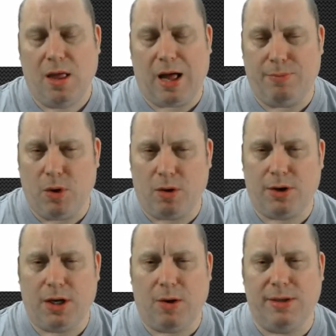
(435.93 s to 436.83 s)
I'm not
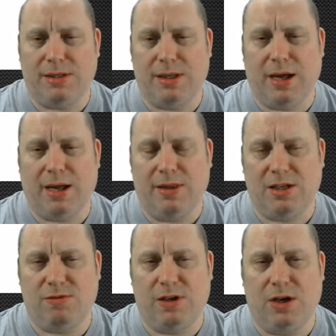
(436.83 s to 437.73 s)
going to go into that in
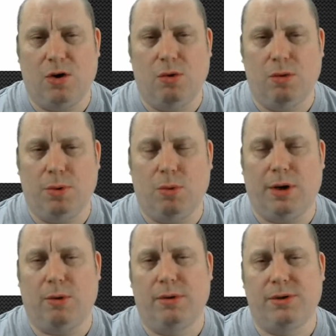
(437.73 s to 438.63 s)
this video, but
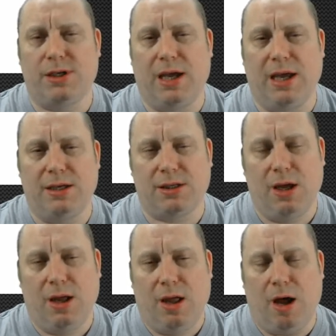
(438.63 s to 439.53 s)
what I will say is
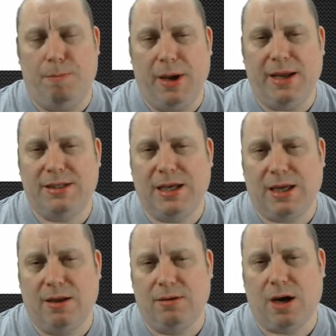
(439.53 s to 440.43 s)
a
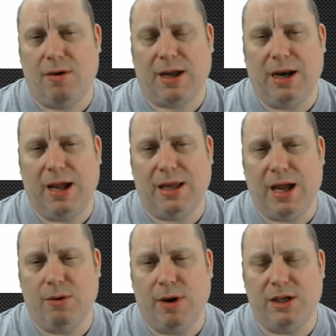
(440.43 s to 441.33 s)
basic direct connect
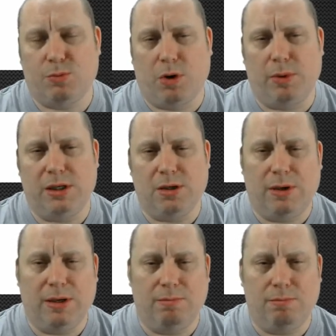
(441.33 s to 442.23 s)
gateway is probably
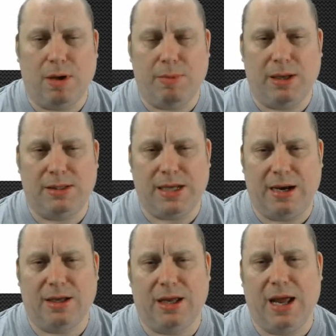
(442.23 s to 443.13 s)
doing maybe
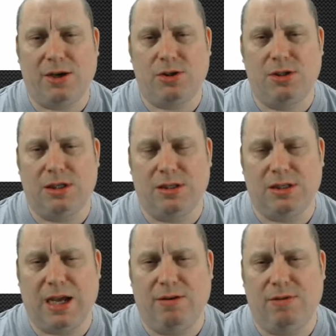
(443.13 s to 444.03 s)
10 connections into
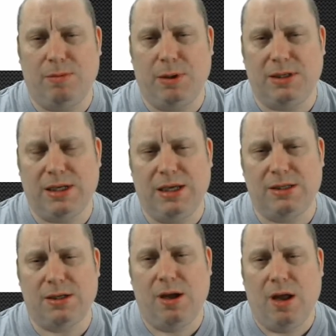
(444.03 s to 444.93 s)
10
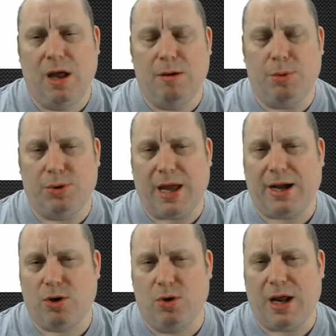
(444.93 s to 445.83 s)
VPCs, but
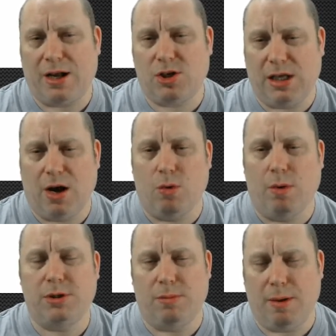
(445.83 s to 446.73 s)
that could actually go
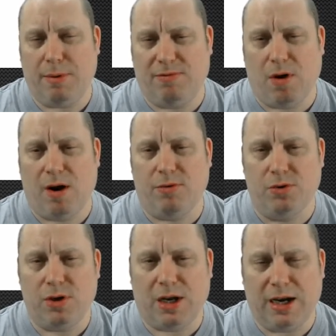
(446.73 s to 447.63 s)
up to maybe
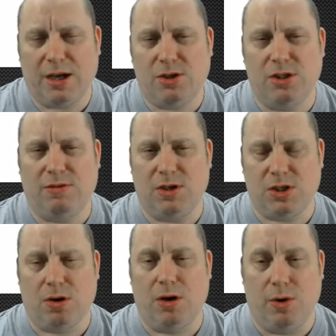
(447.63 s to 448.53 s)
500 connections if you
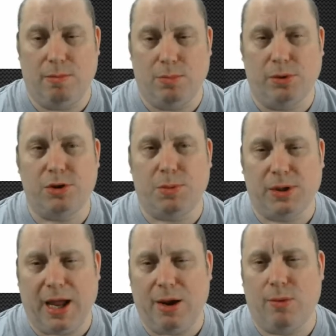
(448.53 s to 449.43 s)
start doing multiple
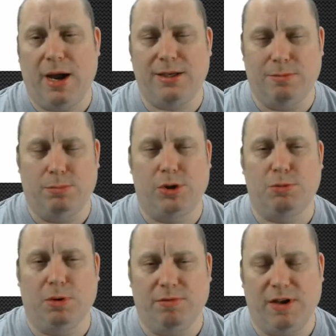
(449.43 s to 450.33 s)
gateways and
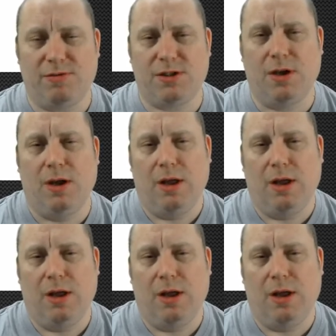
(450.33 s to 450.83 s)
multiple VIFs.